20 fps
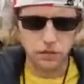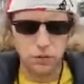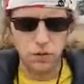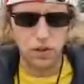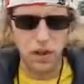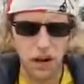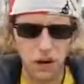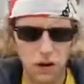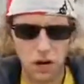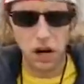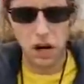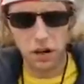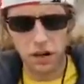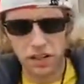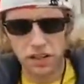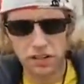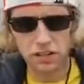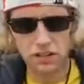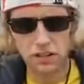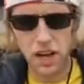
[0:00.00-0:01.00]
without our
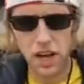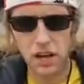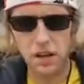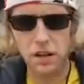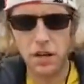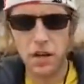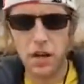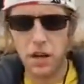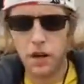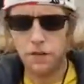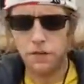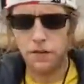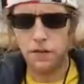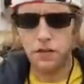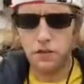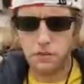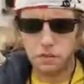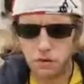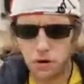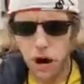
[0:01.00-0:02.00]
consent, for
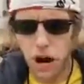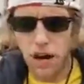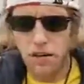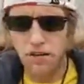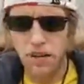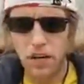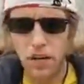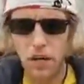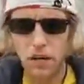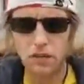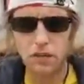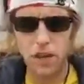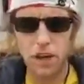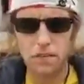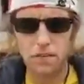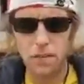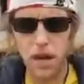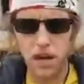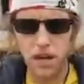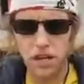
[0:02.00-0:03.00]
depriving us
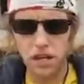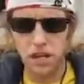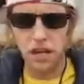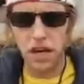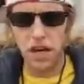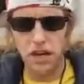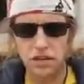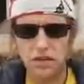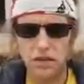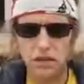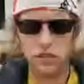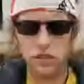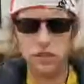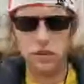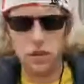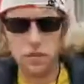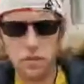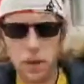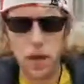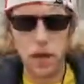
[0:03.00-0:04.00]
in many cases of
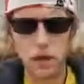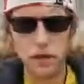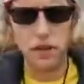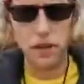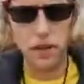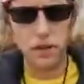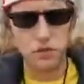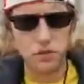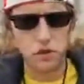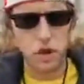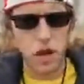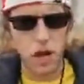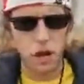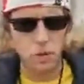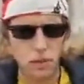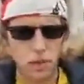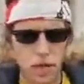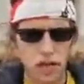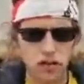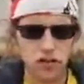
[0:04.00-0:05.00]
the benefit of trial
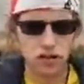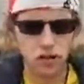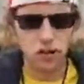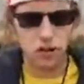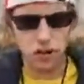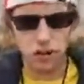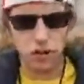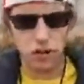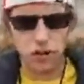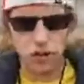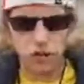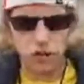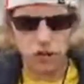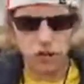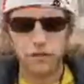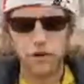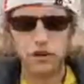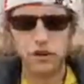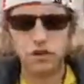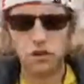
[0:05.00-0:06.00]
by jury,
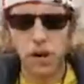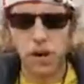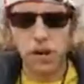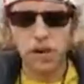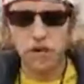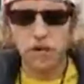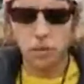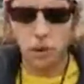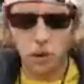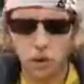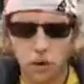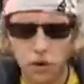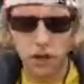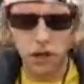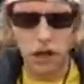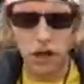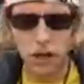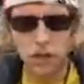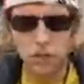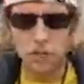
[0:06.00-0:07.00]
for
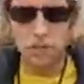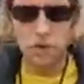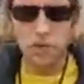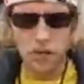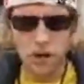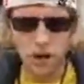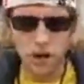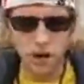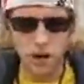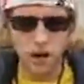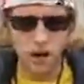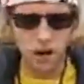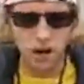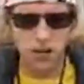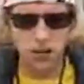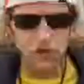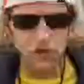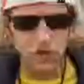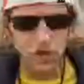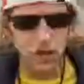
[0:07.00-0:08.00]
transporting us beyond our
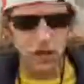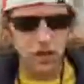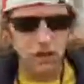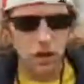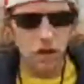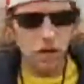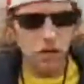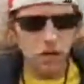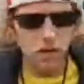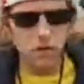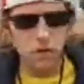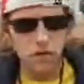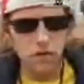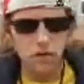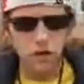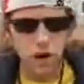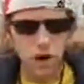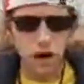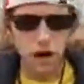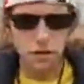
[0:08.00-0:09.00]
seas to be
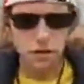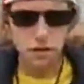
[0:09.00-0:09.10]
tried